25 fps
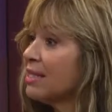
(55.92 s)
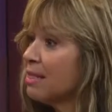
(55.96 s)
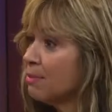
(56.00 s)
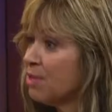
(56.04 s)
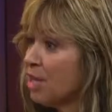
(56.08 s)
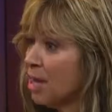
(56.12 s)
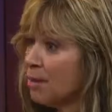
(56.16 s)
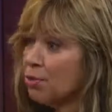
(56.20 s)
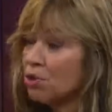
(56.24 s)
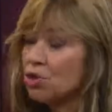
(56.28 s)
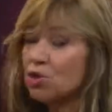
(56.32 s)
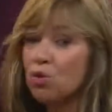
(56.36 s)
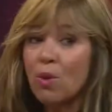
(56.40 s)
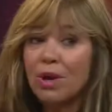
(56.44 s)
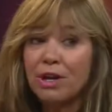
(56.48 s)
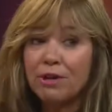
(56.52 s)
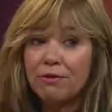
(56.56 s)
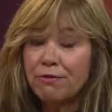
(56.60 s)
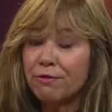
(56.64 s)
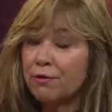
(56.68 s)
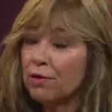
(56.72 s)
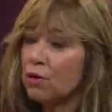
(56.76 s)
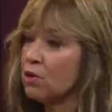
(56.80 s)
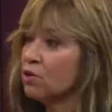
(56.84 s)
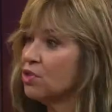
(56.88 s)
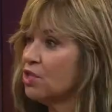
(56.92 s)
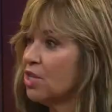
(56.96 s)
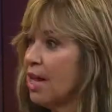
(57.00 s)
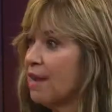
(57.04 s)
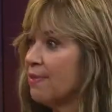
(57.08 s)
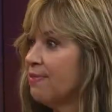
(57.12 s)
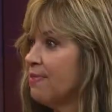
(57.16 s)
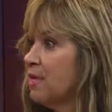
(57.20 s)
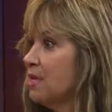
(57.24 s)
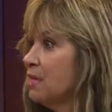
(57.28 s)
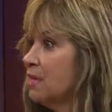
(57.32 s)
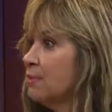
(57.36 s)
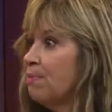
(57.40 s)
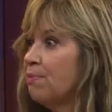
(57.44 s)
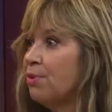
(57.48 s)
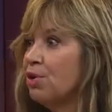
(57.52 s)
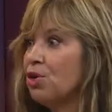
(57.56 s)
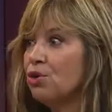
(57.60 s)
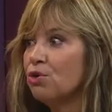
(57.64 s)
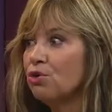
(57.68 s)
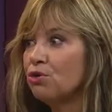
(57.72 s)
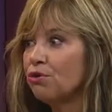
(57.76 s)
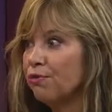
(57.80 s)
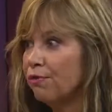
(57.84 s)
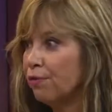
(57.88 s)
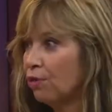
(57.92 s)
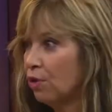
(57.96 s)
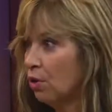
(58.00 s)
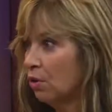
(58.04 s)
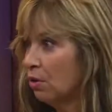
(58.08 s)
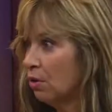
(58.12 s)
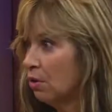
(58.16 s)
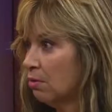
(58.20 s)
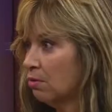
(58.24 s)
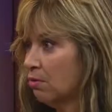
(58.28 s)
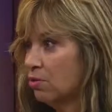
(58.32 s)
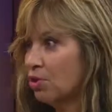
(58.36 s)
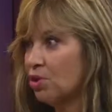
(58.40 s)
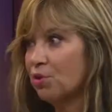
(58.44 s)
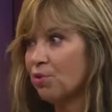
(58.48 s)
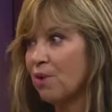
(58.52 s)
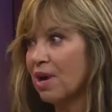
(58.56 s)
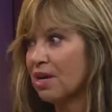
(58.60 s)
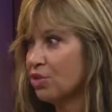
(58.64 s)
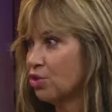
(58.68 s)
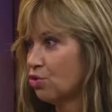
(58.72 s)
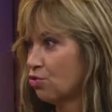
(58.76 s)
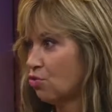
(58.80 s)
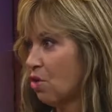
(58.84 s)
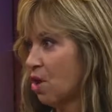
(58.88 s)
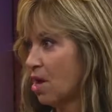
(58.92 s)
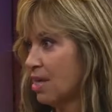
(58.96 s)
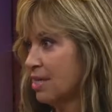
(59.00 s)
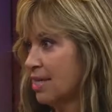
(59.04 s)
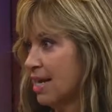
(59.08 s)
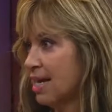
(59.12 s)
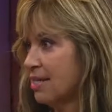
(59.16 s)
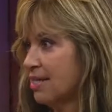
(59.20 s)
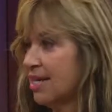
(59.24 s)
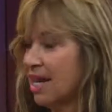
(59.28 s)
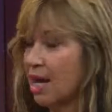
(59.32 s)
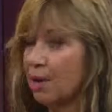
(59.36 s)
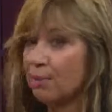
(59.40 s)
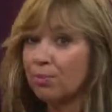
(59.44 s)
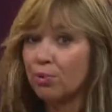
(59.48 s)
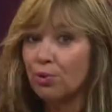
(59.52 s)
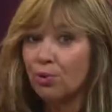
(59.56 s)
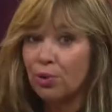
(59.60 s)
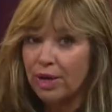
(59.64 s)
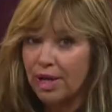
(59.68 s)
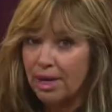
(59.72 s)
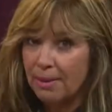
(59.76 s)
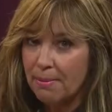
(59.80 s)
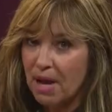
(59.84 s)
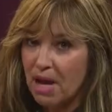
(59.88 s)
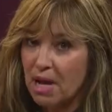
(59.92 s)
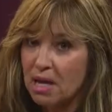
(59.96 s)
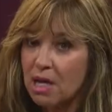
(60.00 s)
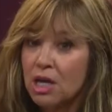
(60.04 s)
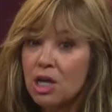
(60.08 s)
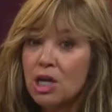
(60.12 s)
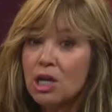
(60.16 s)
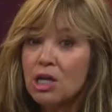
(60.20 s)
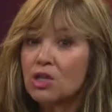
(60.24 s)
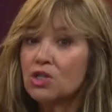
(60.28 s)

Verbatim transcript: September 21st at this beautiful new restaurant downtown Prima.